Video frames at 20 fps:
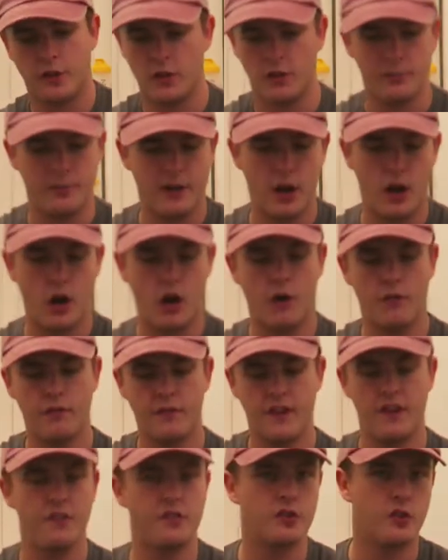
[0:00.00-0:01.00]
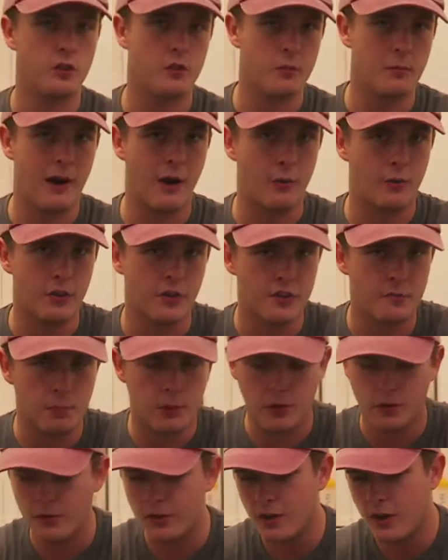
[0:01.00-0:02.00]
cut them in half and then scoop them out with a
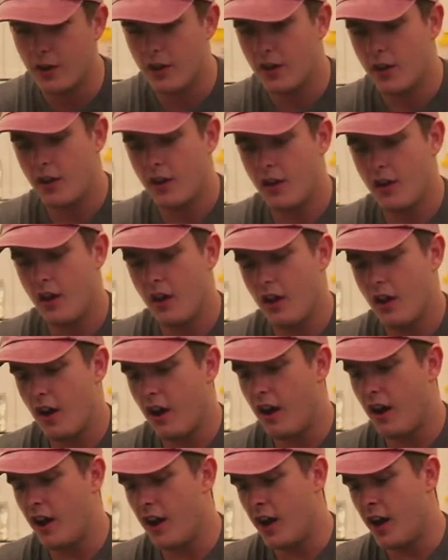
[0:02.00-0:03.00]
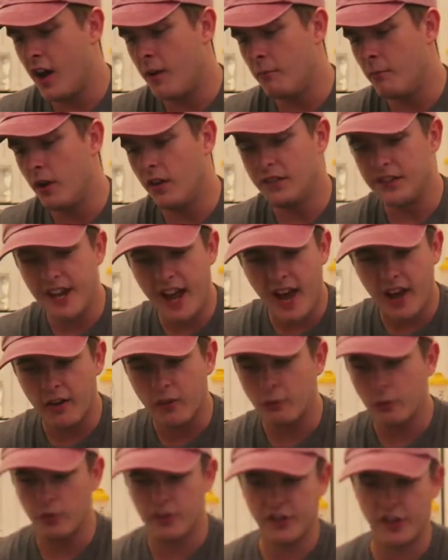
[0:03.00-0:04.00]
spoon. Um, and
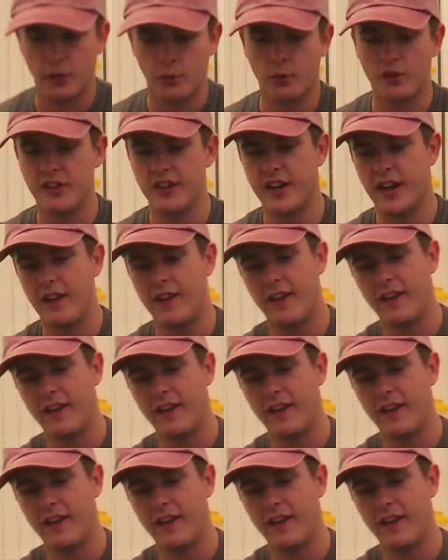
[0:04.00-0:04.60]
yeah, so we'll see how